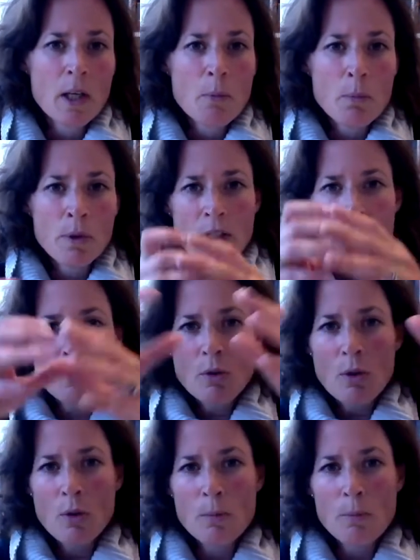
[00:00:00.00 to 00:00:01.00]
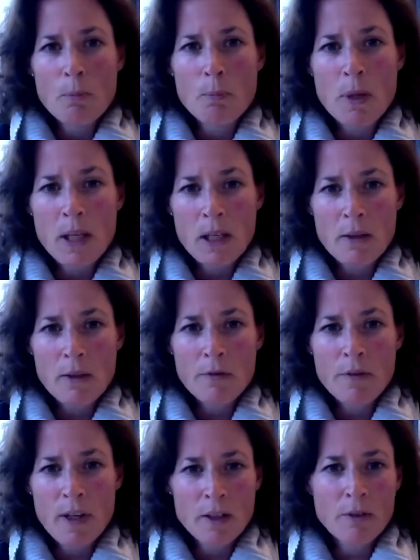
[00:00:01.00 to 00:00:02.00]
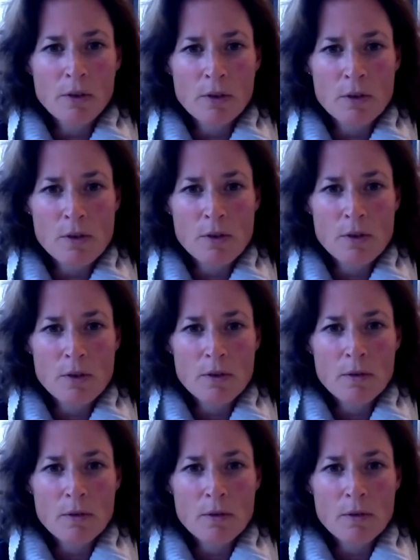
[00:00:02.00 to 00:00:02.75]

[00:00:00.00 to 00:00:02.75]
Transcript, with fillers: But that's all big factors